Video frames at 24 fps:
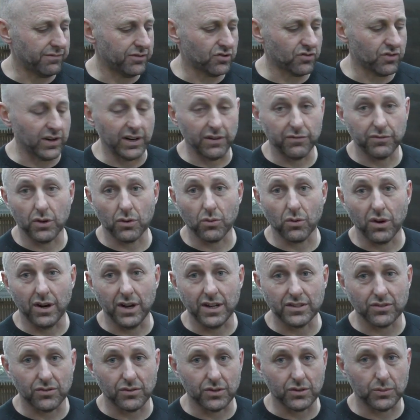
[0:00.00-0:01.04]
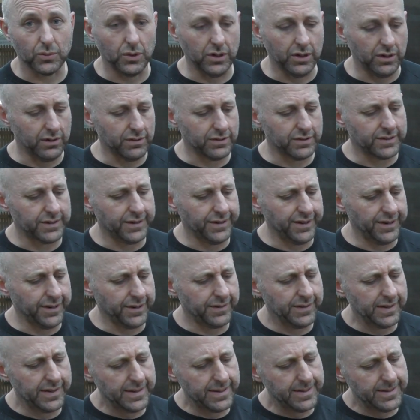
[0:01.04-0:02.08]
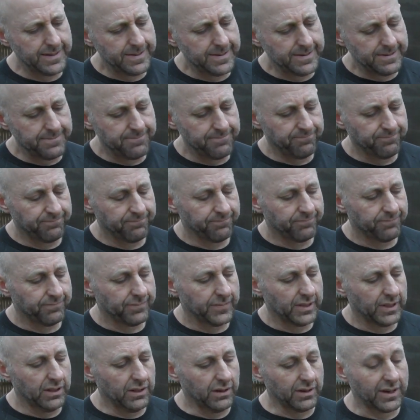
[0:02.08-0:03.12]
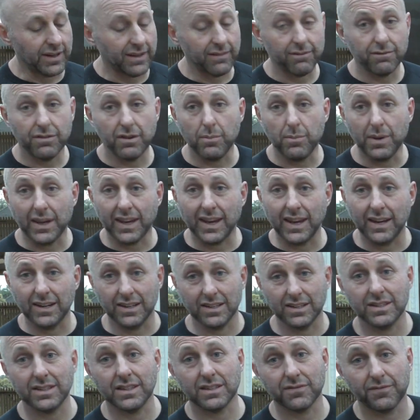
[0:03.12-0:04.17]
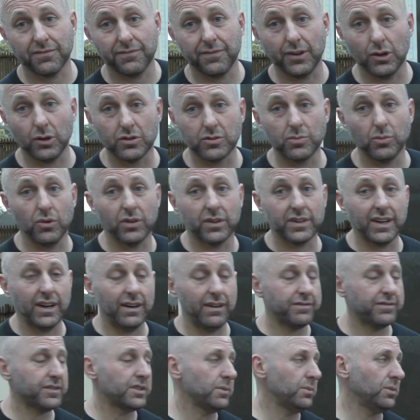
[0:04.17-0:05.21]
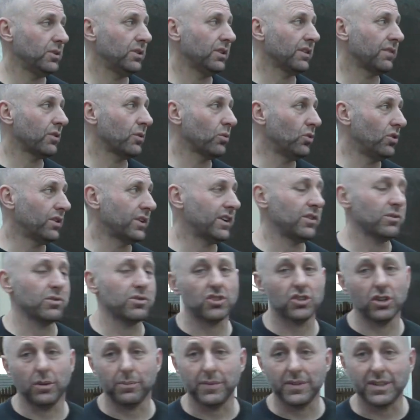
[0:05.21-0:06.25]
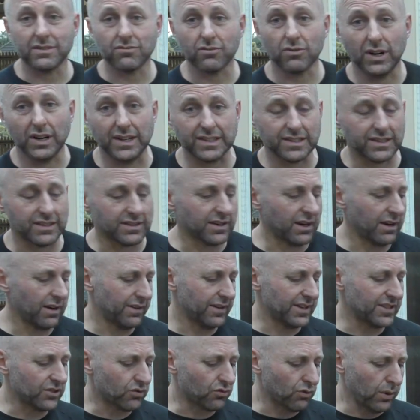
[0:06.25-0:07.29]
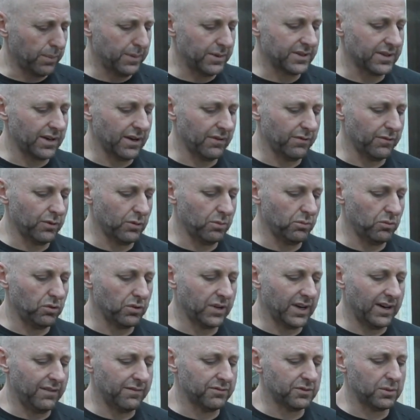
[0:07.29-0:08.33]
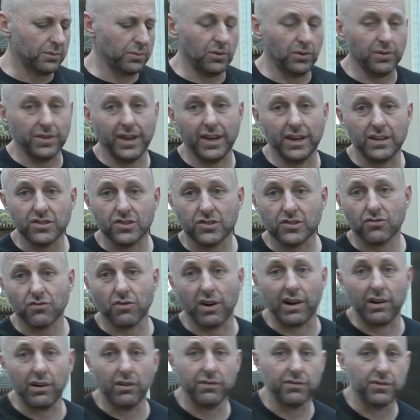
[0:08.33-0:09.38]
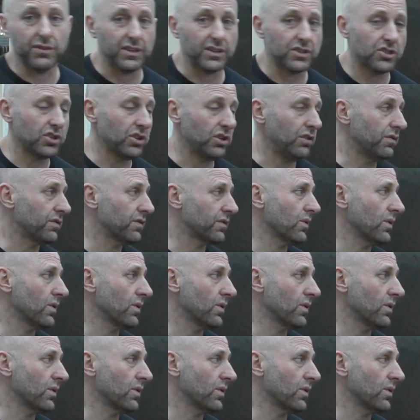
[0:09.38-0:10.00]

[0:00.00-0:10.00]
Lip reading: straight off the riser as well. So, look, for beginners, this feels more comfortable. If you walk into a shop, this grip is going to feel more comfortable than straight off the shelf